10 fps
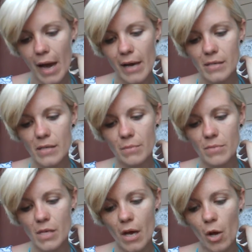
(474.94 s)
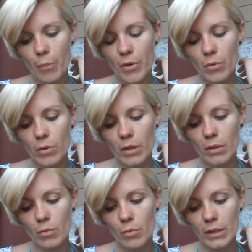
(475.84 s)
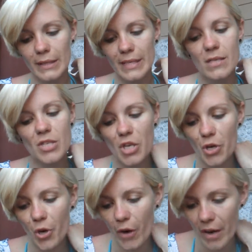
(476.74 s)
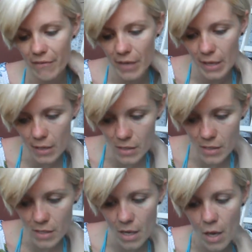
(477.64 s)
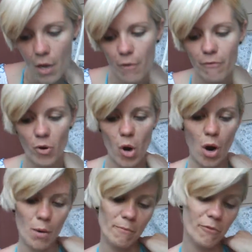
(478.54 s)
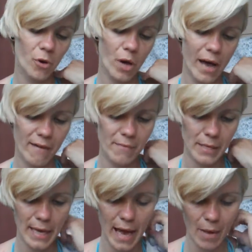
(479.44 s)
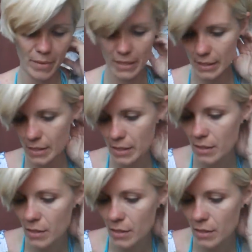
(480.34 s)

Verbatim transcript: Ask them to help you re release your cravings for harmful habit habits.